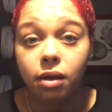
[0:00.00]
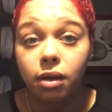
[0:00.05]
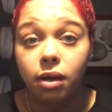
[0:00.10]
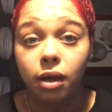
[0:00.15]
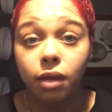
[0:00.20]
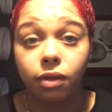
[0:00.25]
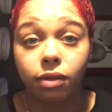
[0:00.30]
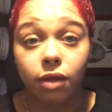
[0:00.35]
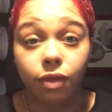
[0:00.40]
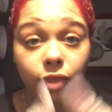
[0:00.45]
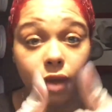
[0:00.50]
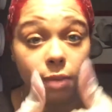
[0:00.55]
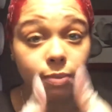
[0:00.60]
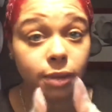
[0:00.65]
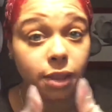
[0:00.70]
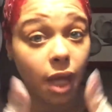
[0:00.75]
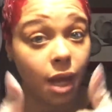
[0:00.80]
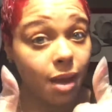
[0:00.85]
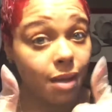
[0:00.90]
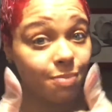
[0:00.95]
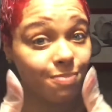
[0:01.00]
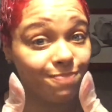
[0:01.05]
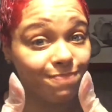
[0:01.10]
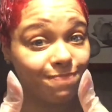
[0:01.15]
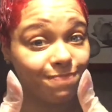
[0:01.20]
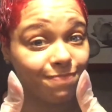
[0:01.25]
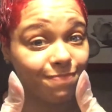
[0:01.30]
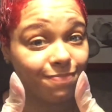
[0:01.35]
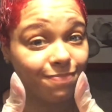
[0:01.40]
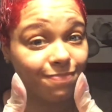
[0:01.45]
hit the thumbs up,
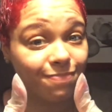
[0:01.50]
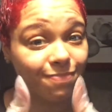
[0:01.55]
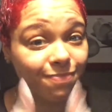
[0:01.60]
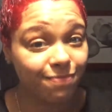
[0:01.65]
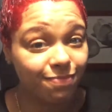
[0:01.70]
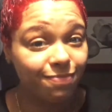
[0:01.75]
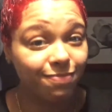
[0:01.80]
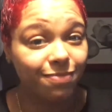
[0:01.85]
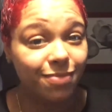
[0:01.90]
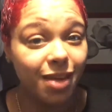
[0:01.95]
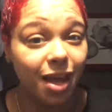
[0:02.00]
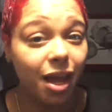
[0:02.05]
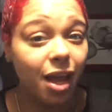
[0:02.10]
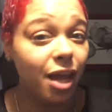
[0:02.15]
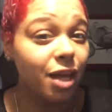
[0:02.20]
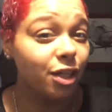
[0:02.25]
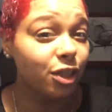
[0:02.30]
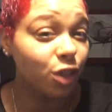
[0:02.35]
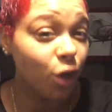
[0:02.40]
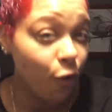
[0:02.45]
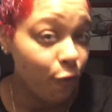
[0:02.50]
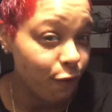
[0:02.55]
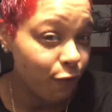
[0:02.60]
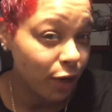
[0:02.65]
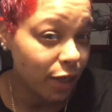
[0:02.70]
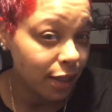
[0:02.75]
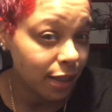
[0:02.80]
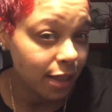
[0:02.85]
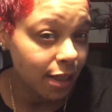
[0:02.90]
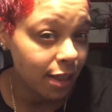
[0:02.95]
and don't
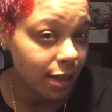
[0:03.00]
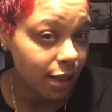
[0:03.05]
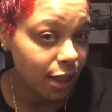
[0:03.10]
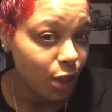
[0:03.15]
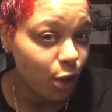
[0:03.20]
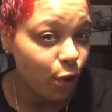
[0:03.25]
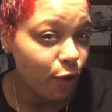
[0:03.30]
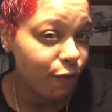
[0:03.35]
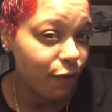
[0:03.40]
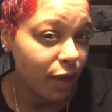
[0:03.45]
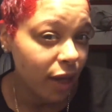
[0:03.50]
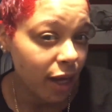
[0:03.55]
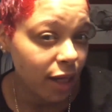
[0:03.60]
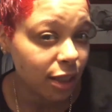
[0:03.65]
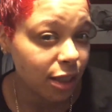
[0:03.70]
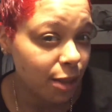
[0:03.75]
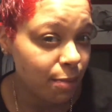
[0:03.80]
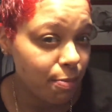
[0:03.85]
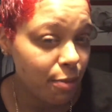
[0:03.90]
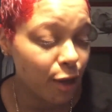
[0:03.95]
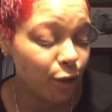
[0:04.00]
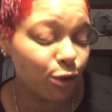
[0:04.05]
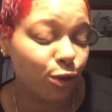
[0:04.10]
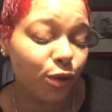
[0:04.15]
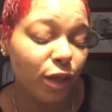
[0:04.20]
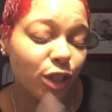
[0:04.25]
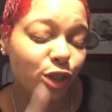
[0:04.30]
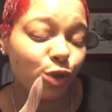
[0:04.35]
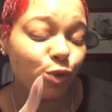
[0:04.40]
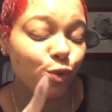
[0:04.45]
forget to hit the notification bell so
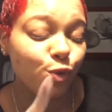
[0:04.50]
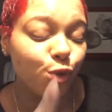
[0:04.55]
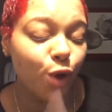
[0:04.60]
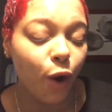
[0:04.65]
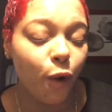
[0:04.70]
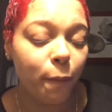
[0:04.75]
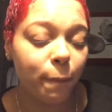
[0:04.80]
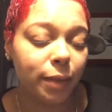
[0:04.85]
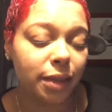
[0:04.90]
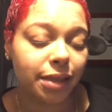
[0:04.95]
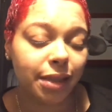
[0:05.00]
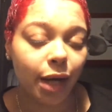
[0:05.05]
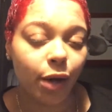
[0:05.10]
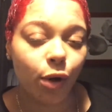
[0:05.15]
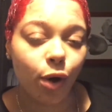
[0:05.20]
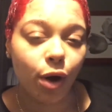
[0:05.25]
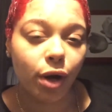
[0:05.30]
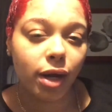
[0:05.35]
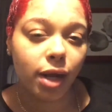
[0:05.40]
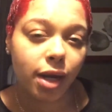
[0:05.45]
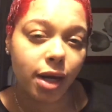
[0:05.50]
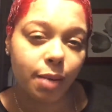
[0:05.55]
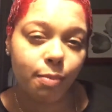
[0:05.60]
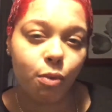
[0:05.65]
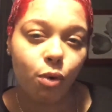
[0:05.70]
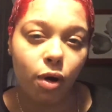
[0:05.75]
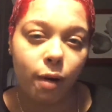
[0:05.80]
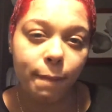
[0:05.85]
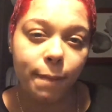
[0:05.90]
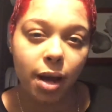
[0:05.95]
that you don't miss out on any
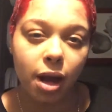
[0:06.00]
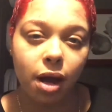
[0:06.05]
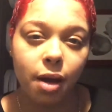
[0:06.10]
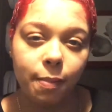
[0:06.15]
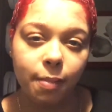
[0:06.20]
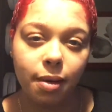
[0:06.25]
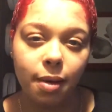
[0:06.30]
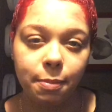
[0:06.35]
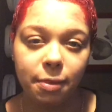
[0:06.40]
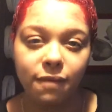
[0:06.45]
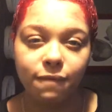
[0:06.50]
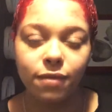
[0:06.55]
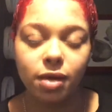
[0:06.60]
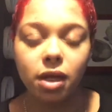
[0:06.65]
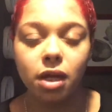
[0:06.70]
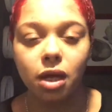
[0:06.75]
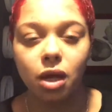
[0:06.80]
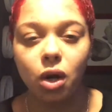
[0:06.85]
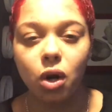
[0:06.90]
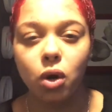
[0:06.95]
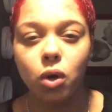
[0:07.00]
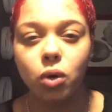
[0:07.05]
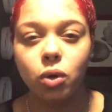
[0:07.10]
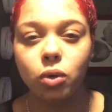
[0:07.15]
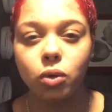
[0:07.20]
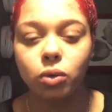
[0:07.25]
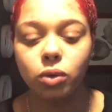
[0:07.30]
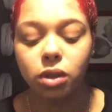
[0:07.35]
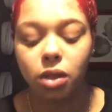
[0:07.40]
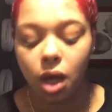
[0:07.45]
more of my upcoming
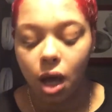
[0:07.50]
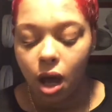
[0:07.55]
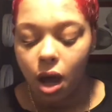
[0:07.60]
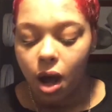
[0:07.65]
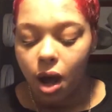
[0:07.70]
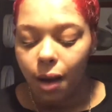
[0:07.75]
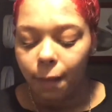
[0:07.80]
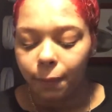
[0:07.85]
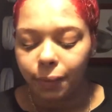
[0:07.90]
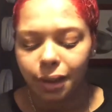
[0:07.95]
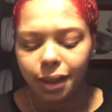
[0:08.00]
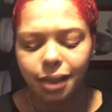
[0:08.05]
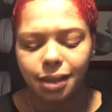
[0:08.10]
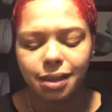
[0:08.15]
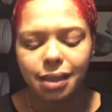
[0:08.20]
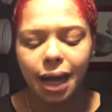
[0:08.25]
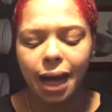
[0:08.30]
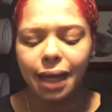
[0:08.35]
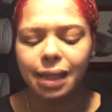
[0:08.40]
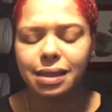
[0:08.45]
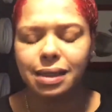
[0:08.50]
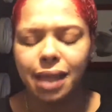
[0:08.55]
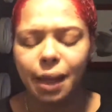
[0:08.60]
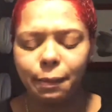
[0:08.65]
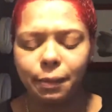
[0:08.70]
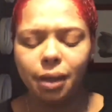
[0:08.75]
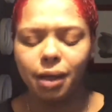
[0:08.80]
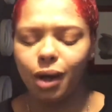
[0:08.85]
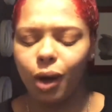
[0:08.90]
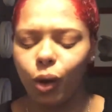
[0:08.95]
videos. Please, guys,
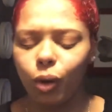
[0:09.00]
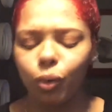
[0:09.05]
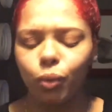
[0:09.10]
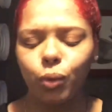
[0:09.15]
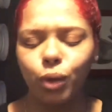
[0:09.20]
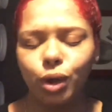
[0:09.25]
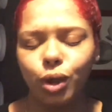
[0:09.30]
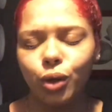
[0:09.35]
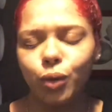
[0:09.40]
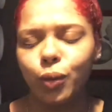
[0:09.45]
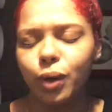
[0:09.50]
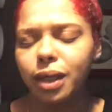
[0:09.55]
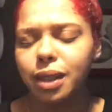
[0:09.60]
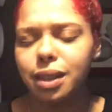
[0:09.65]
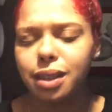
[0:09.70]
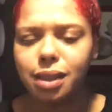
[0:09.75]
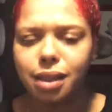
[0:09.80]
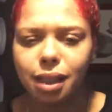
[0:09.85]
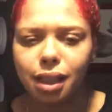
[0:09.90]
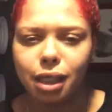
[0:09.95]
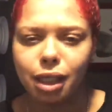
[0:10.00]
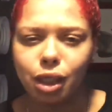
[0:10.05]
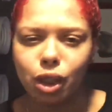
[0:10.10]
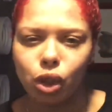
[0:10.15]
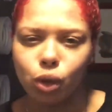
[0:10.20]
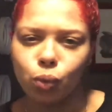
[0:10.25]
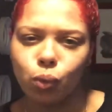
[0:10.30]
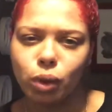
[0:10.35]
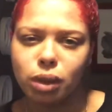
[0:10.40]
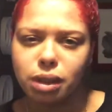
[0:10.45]
let me know. What do you want to
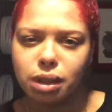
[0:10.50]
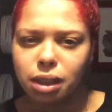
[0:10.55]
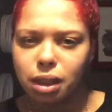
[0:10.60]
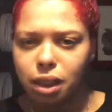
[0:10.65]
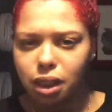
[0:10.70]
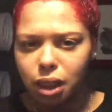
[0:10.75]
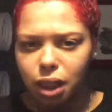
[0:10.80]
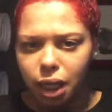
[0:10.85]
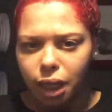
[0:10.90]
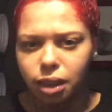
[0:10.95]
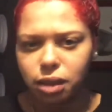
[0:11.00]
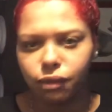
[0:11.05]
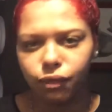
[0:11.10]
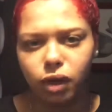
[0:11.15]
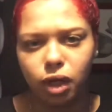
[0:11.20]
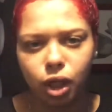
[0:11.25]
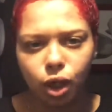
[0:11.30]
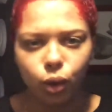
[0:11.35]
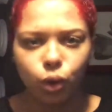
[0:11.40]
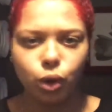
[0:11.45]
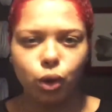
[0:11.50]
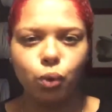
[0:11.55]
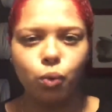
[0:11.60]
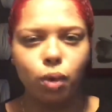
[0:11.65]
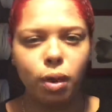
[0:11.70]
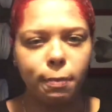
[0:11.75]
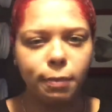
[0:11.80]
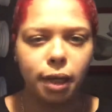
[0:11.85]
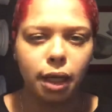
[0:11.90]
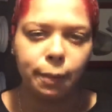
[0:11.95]
see? What's the next video you
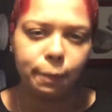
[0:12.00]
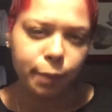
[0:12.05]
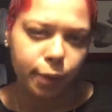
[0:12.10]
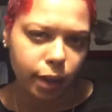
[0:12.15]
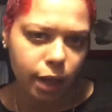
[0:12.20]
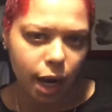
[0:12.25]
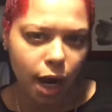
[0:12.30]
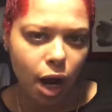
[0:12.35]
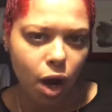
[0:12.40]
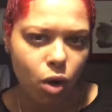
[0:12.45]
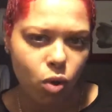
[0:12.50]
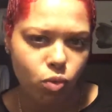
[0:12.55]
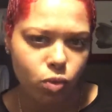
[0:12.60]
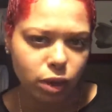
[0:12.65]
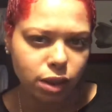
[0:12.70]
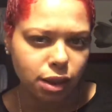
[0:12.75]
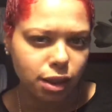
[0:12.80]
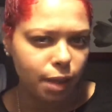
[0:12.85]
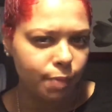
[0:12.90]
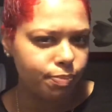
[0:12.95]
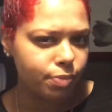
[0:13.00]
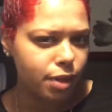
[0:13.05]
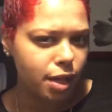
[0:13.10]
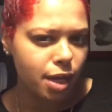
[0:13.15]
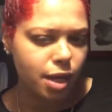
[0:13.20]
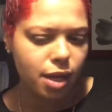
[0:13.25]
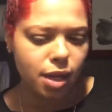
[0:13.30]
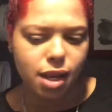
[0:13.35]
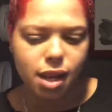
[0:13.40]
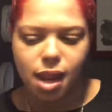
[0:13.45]
want me to put out? What's
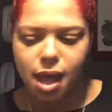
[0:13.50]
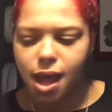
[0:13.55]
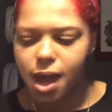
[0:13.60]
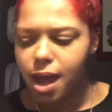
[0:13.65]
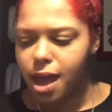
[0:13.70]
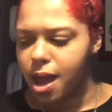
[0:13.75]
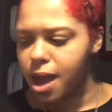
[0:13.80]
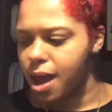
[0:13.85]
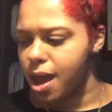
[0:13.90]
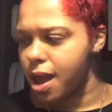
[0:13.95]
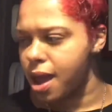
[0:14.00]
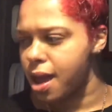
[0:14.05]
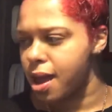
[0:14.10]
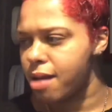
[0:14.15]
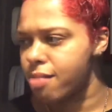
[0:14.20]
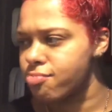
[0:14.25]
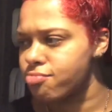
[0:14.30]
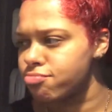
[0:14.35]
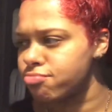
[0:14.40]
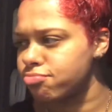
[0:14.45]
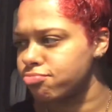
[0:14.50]
something that